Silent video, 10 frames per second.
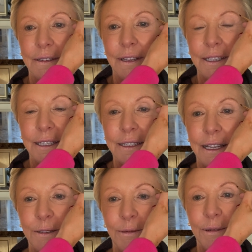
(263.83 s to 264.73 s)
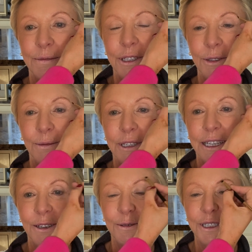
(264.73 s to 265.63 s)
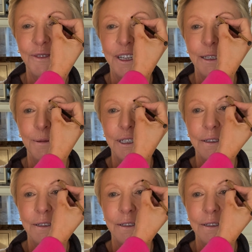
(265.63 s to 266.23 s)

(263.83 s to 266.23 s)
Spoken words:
I think that one, the other one, I always find a bit